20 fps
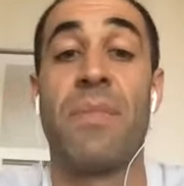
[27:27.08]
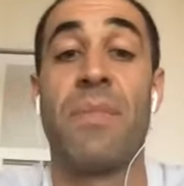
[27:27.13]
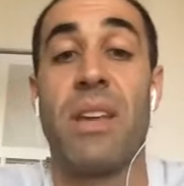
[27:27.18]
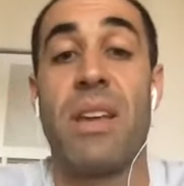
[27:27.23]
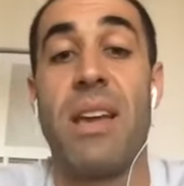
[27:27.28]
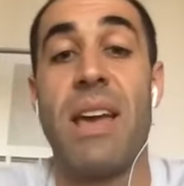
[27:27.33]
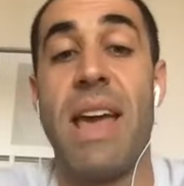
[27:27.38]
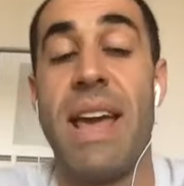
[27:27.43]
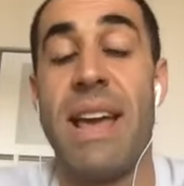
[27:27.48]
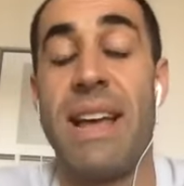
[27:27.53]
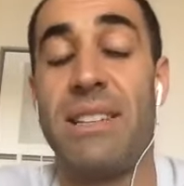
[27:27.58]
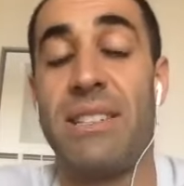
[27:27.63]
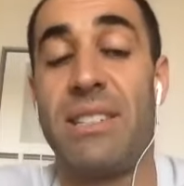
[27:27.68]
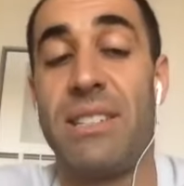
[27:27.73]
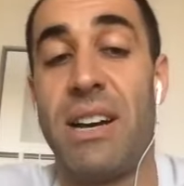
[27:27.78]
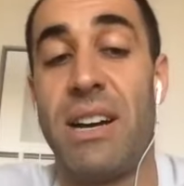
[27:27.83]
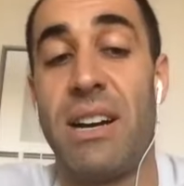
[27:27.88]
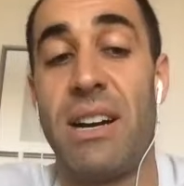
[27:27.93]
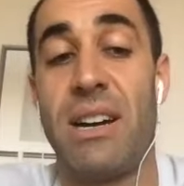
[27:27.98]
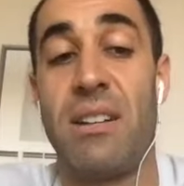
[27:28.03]
and
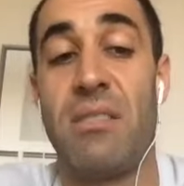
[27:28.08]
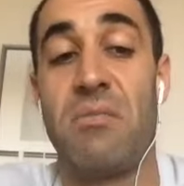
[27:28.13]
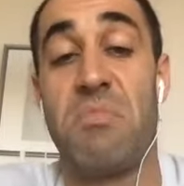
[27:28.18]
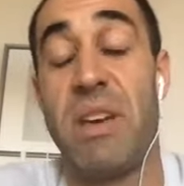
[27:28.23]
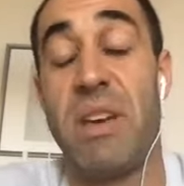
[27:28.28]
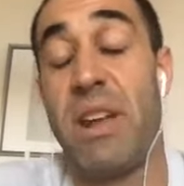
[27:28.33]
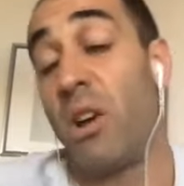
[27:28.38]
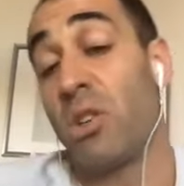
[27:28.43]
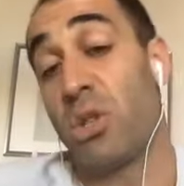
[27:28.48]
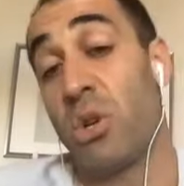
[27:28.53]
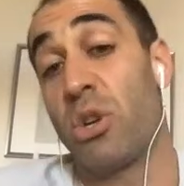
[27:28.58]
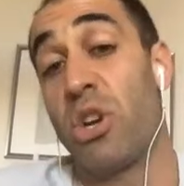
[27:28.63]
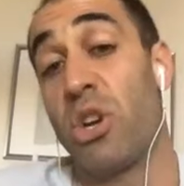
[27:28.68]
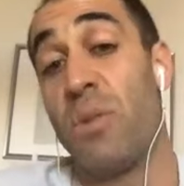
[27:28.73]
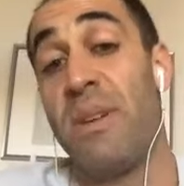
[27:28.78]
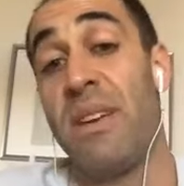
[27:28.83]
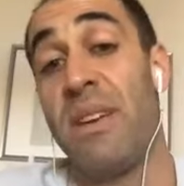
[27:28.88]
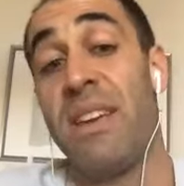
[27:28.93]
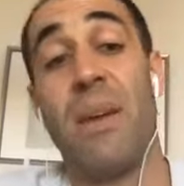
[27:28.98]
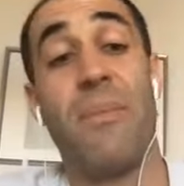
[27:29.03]
uh, and also it could
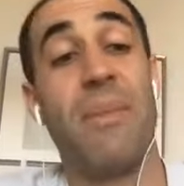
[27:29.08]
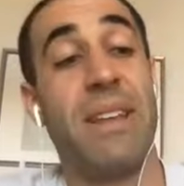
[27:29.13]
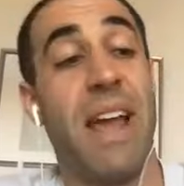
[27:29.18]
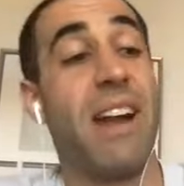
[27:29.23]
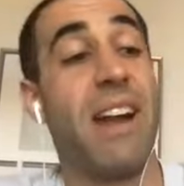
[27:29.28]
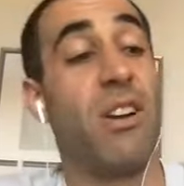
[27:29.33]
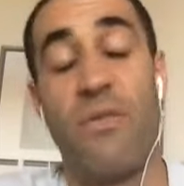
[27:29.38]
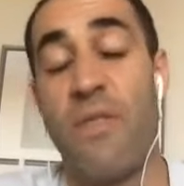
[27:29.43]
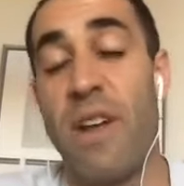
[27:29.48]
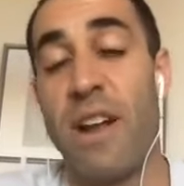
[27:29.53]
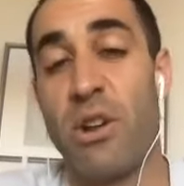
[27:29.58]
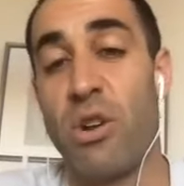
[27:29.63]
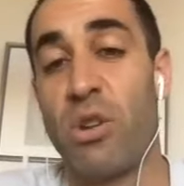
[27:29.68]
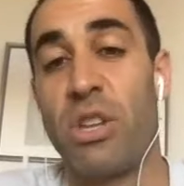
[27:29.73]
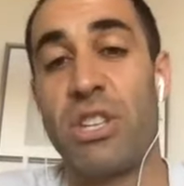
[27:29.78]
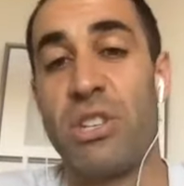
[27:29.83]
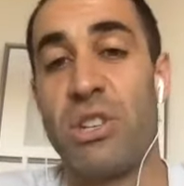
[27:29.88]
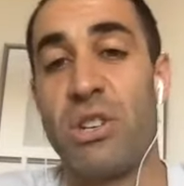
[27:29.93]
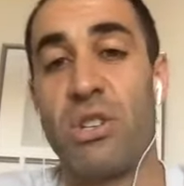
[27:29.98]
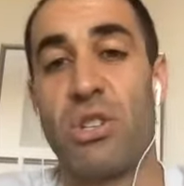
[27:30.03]
be. I mean, I don't know if any of your
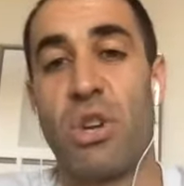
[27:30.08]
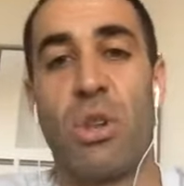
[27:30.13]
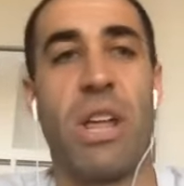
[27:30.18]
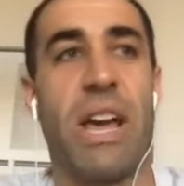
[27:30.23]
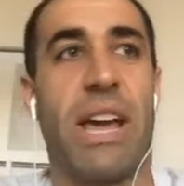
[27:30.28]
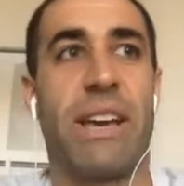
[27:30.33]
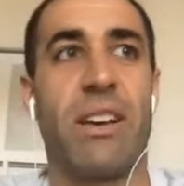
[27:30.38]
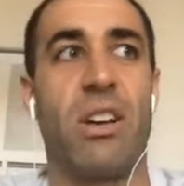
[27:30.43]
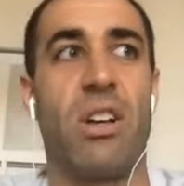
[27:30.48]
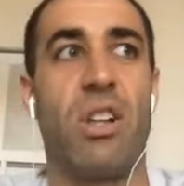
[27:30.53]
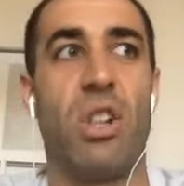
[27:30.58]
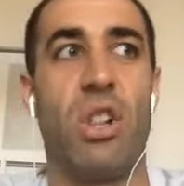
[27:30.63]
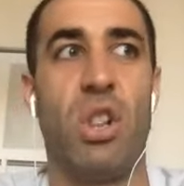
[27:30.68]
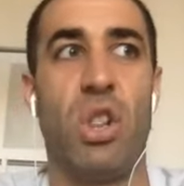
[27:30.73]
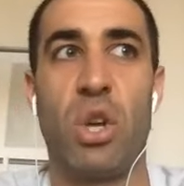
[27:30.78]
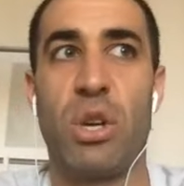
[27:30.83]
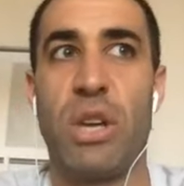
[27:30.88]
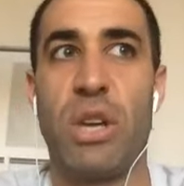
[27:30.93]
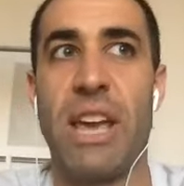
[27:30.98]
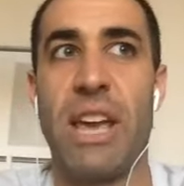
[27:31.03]
listeners are like
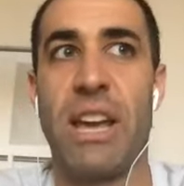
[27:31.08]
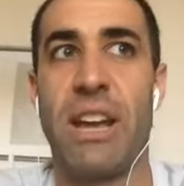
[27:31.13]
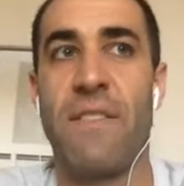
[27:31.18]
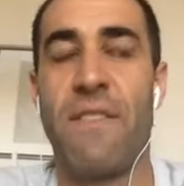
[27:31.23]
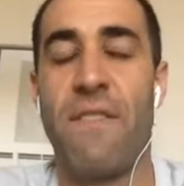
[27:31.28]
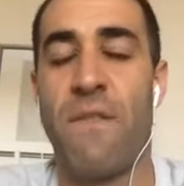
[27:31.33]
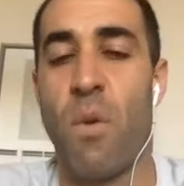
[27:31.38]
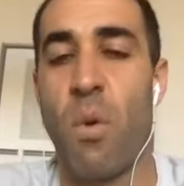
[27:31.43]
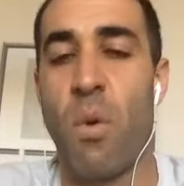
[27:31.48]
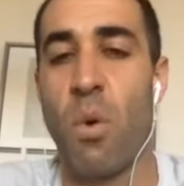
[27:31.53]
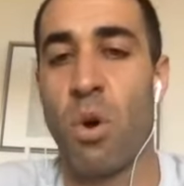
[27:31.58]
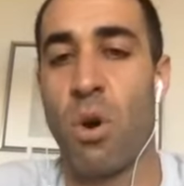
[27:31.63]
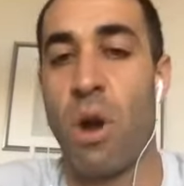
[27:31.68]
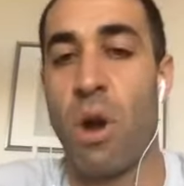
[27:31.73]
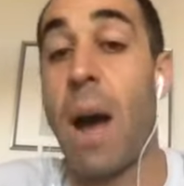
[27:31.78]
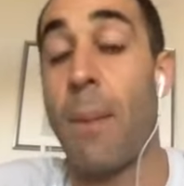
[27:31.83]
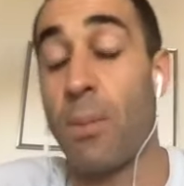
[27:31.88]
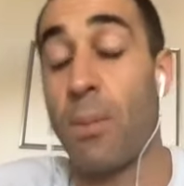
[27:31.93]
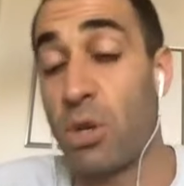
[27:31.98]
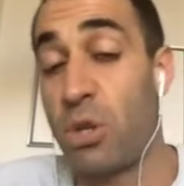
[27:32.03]
looking for
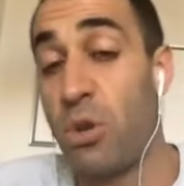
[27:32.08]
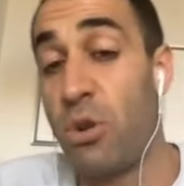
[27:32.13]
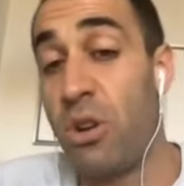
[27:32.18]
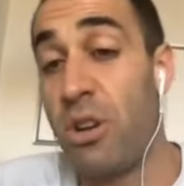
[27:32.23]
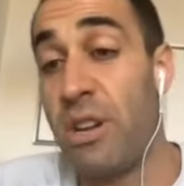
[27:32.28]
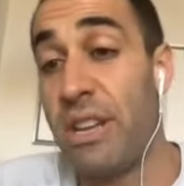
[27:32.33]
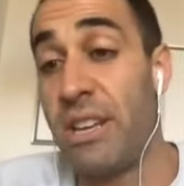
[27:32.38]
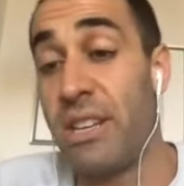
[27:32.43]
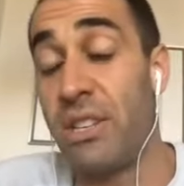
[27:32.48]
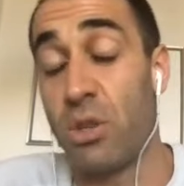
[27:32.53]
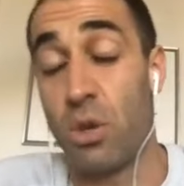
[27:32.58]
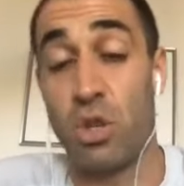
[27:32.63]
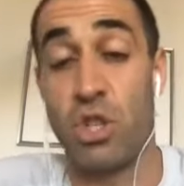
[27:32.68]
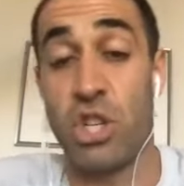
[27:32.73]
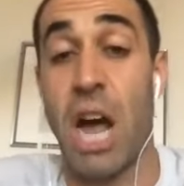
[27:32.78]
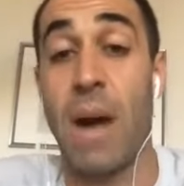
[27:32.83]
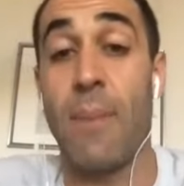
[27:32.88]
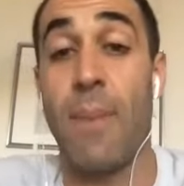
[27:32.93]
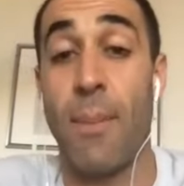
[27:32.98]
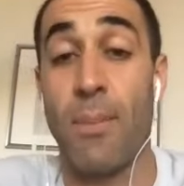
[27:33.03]
opportunities or
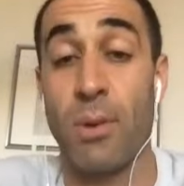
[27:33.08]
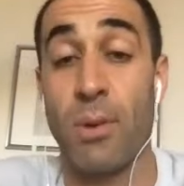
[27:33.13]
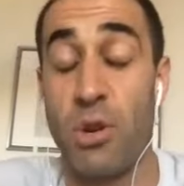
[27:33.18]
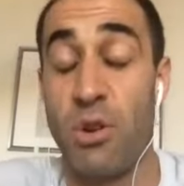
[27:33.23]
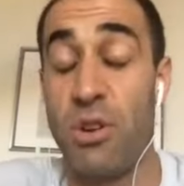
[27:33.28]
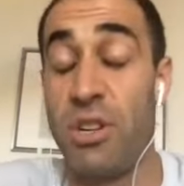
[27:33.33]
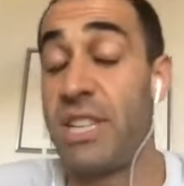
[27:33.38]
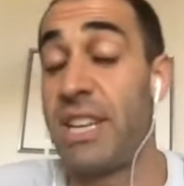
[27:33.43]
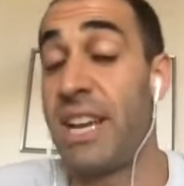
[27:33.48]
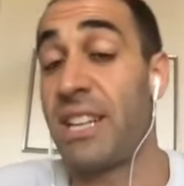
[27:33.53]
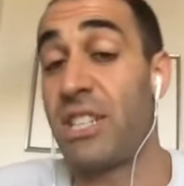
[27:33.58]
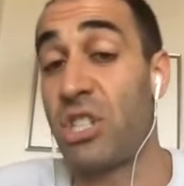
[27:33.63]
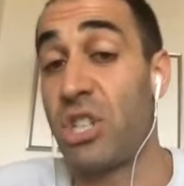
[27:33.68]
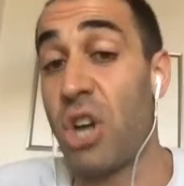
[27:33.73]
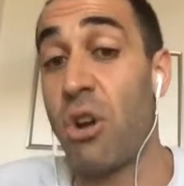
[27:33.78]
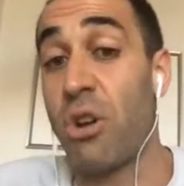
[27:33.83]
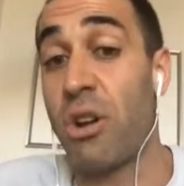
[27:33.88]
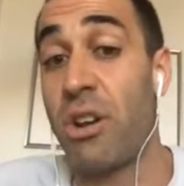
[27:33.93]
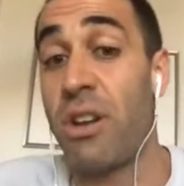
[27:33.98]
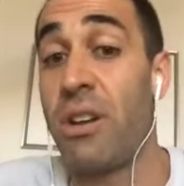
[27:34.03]
job opportunities to get
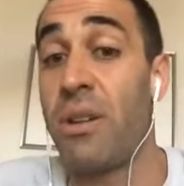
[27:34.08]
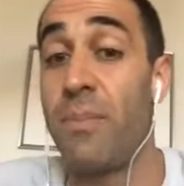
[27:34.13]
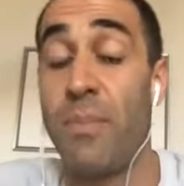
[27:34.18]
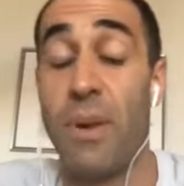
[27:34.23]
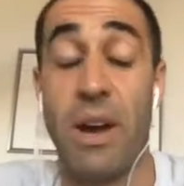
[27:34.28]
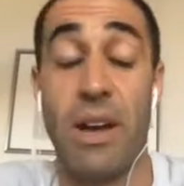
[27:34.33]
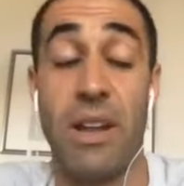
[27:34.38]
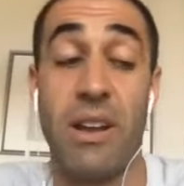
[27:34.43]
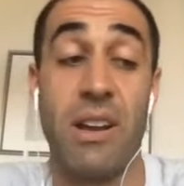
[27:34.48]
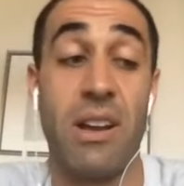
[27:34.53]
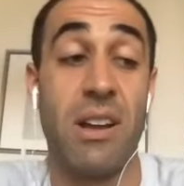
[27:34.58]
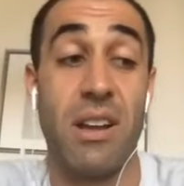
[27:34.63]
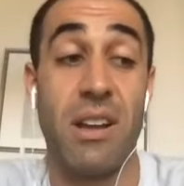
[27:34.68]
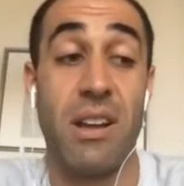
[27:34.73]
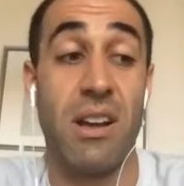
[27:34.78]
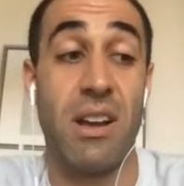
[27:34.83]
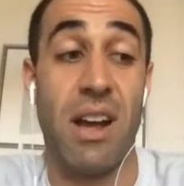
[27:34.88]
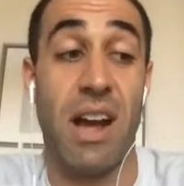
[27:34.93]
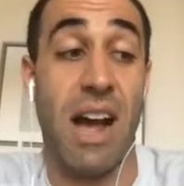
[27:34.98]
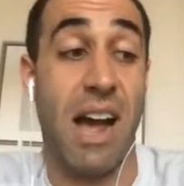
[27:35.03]
started, but
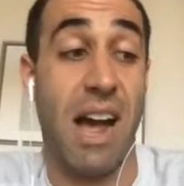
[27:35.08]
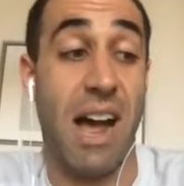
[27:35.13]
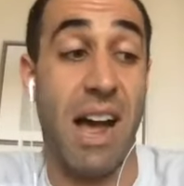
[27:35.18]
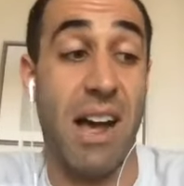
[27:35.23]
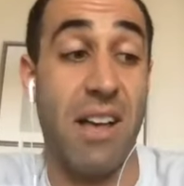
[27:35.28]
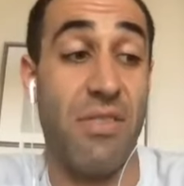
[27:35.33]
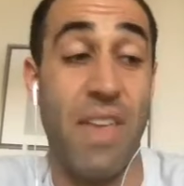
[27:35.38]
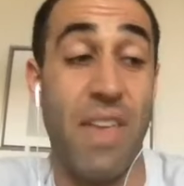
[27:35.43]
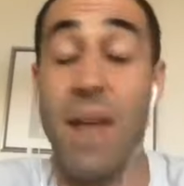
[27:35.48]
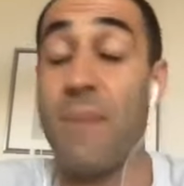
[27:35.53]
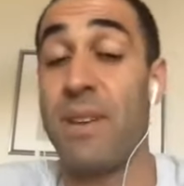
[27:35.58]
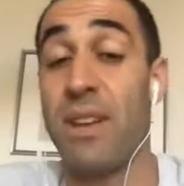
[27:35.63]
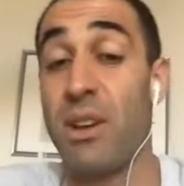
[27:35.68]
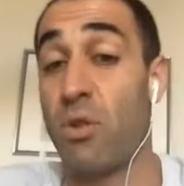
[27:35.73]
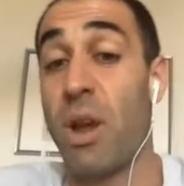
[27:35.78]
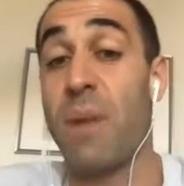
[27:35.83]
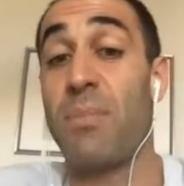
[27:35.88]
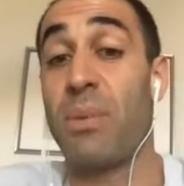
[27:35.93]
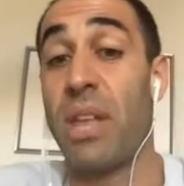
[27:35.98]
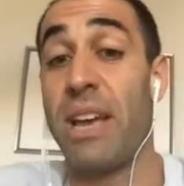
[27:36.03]
that'd be a
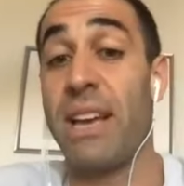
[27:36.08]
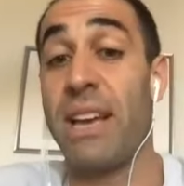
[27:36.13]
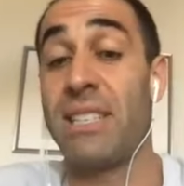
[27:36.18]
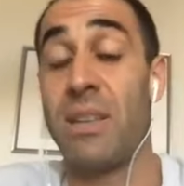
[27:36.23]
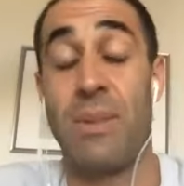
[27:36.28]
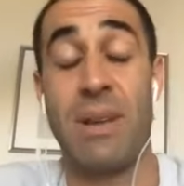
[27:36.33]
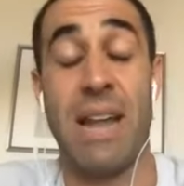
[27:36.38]
great place. I mean,